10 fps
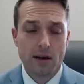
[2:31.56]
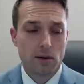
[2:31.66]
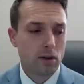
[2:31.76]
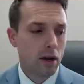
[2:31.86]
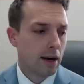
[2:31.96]

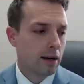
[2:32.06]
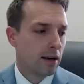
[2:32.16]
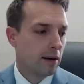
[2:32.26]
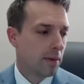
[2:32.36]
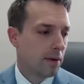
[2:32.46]
I'm
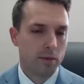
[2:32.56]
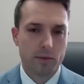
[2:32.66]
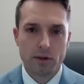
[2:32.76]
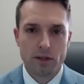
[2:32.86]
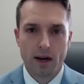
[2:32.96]
from
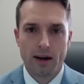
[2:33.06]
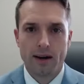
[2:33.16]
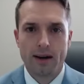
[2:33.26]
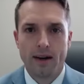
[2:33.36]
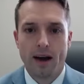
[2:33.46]
Utah.
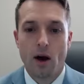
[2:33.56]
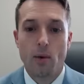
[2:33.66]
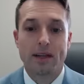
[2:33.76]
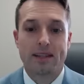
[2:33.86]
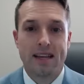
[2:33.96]
I
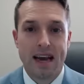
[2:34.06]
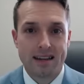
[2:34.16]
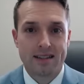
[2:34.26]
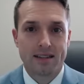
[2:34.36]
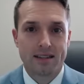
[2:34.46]
went to
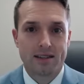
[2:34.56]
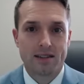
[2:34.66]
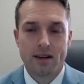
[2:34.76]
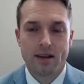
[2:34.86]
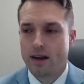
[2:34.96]
Texas,
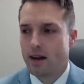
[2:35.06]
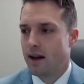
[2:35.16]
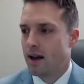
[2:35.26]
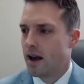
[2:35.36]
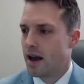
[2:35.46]

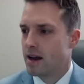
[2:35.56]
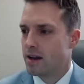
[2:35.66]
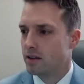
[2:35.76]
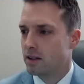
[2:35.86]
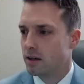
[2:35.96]

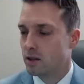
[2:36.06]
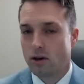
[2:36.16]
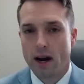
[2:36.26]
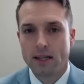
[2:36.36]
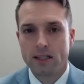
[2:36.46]
and it was
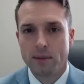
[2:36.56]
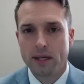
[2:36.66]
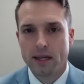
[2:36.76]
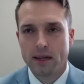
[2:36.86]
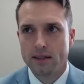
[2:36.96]
crazy
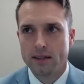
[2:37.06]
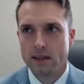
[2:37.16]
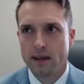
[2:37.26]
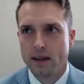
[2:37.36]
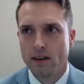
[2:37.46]
because
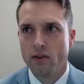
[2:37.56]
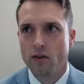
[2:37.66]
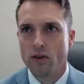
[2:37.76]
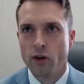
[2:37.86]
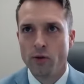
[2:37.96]
if you
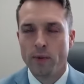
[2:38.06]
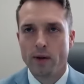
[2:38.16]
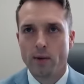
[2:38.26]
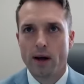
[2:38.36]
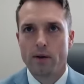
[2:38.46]
knew me
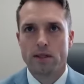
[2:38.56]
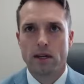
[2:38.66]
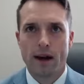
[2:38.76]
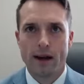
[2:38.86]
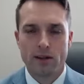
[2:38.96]
when I was in
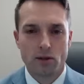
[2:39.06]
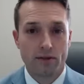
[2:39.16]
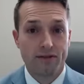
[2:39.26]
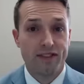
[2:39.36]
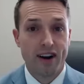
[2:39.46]
high
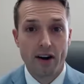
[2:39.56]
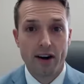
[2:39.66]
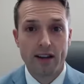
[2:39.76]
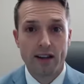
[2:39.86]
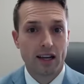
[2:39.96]
school,
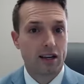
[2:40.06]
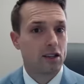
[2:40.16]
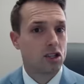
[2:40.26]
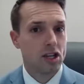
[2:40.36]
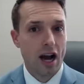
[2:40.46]
very like
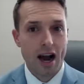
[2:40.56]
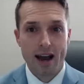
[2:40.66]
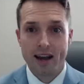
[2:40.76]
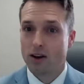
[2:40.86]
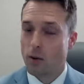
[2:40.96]

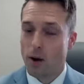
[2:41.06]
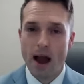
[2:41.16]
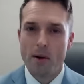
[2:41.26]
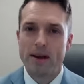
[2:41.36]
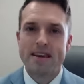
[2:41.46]
shy, quiet.
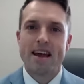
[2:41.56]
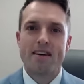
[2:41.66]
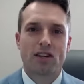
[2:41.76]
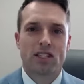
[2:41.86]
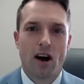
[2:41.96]
I would
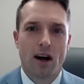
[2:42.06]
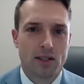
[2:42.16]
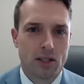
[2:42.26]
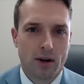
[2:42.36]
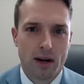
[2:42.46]
never talk to
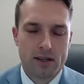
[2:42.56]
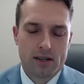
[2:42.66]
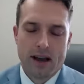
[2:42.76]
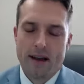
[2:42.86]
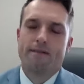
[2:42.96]

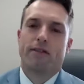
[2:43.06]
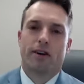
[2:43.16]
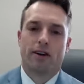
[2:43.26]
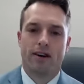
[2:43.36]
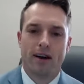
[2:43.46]
strangers
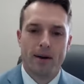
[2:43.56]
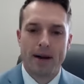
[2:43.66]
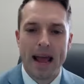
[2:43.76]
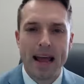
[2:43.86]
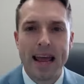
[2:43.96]
ever. I
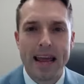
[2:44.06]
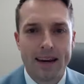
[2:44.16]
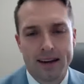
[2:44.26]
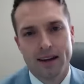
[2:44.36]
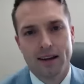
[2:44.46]

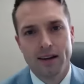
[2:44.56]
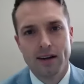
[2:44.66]
hated it.